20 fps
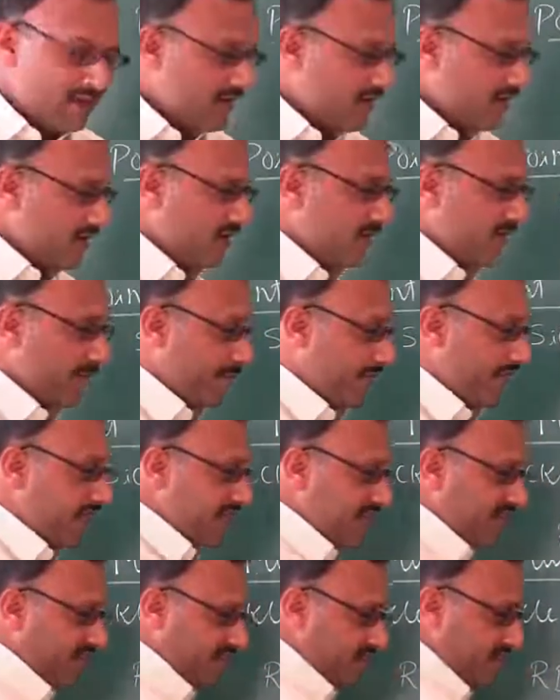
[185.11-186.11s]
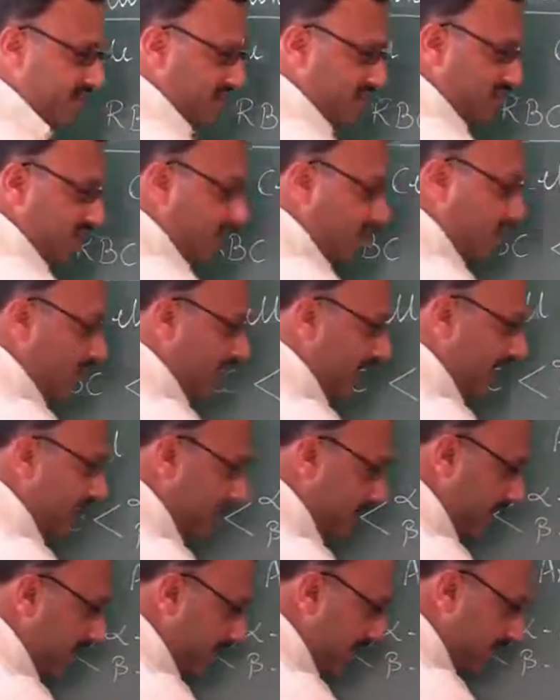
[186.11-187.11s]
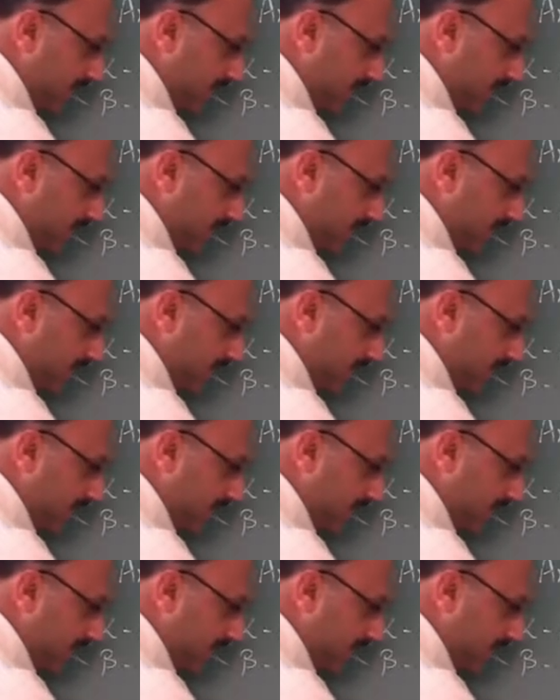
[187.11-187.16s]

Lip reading: in the place of this glutamine,